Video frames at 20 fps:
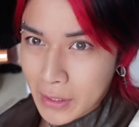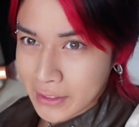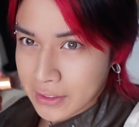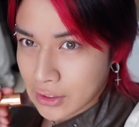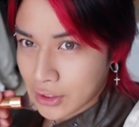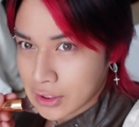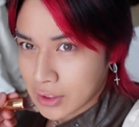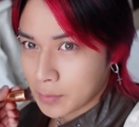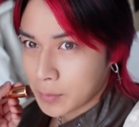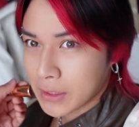
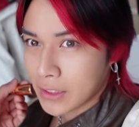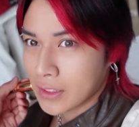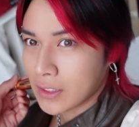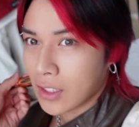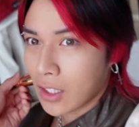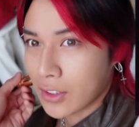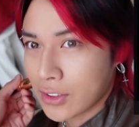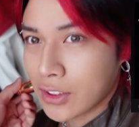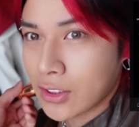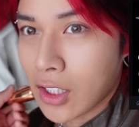messaging me
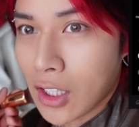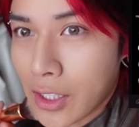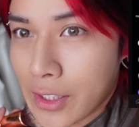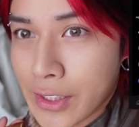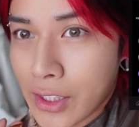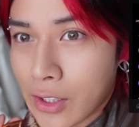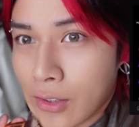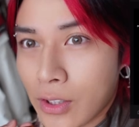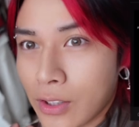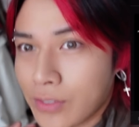on
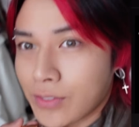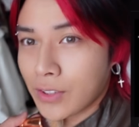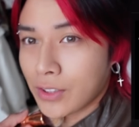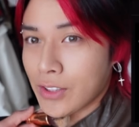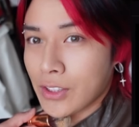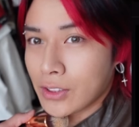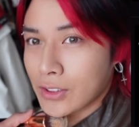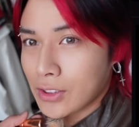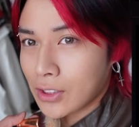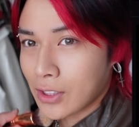Stario for
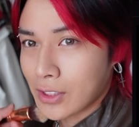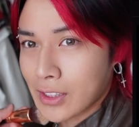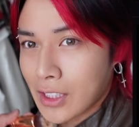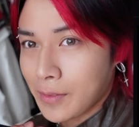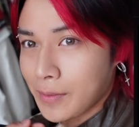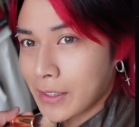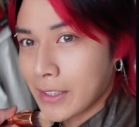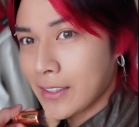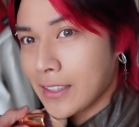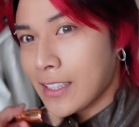those who are
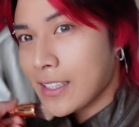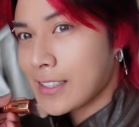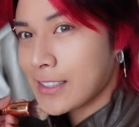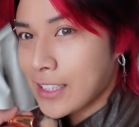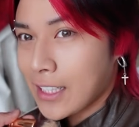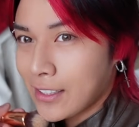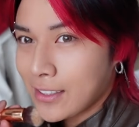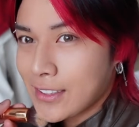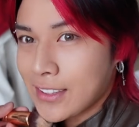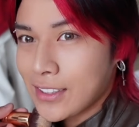coming.
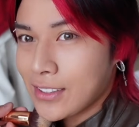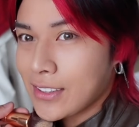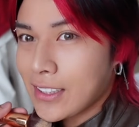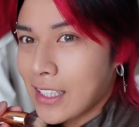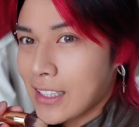Shout out to you